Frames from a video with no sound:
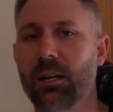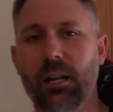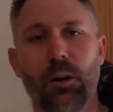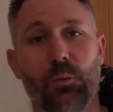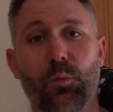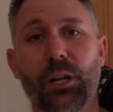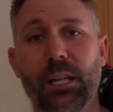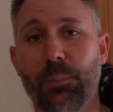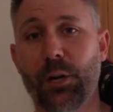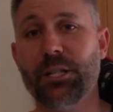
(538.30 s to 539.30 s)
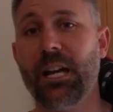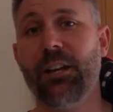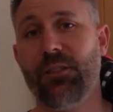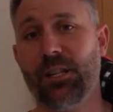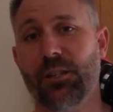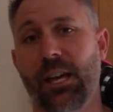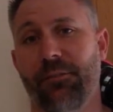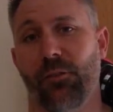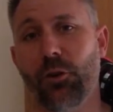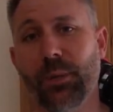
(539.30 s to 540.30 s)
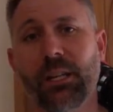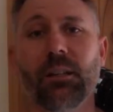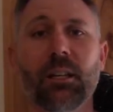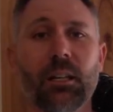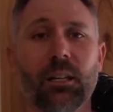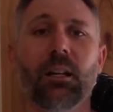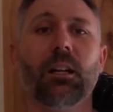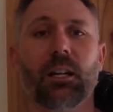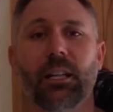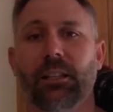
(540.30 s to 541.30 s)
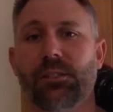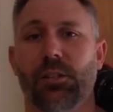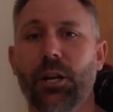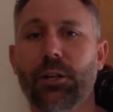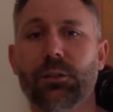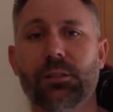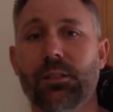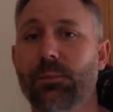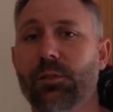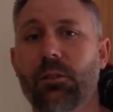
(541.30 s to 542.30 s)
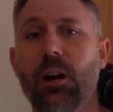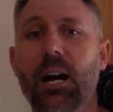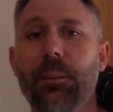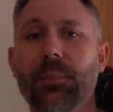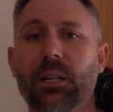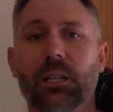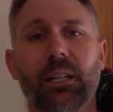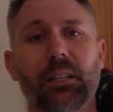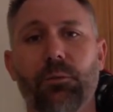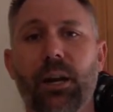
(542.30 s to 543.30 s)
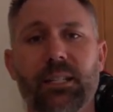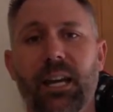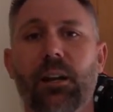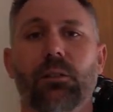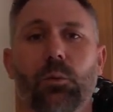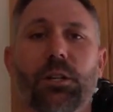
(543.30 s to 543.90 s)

I would really appreciate if you could do that for me. Click the circle to subscribe, click the rectangle to